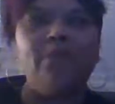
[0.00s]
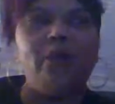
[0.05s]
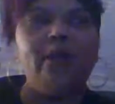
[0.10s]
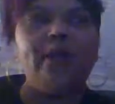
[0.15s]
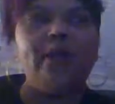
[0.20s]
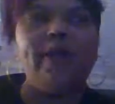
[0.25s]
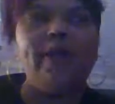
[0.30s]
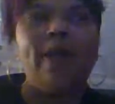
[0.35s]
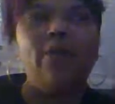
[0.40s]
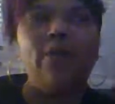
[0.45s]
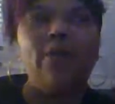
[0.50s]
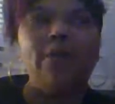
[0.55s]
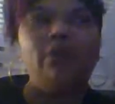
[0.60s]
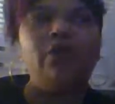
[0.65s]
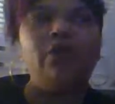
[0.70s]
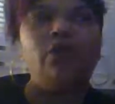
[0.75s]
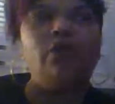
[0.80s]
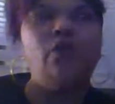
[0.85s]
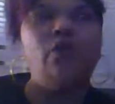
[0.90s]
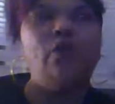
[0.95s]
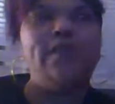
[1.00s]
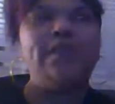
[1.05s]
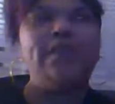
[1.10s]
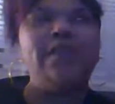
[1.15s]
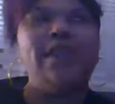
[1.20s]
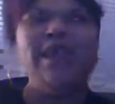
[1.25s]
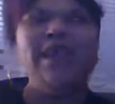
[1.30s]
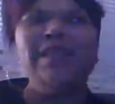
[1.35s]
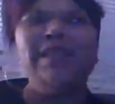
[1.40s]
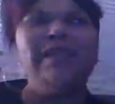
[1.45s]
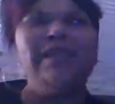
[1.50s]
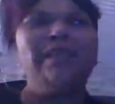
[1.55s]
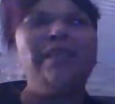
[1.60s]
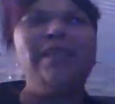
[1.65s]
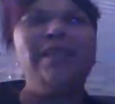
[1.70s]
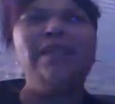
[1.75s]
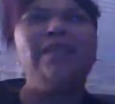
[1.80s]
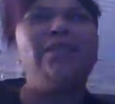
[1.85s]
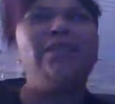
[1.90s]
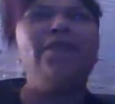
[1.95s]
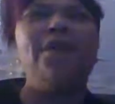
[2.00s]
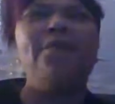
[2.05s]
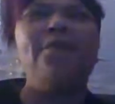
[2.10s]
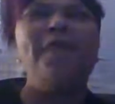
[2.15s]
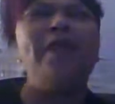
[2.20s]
that I went to school with said, I just seen this young man